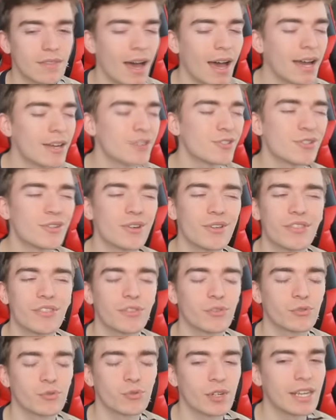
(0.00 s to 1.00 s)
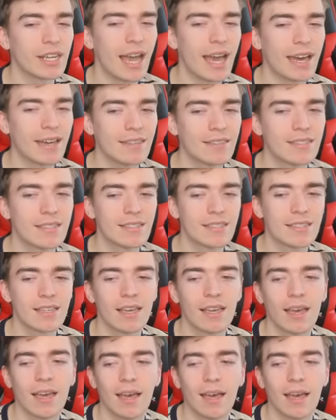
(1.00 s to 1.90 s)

The hydra's got 3 heads.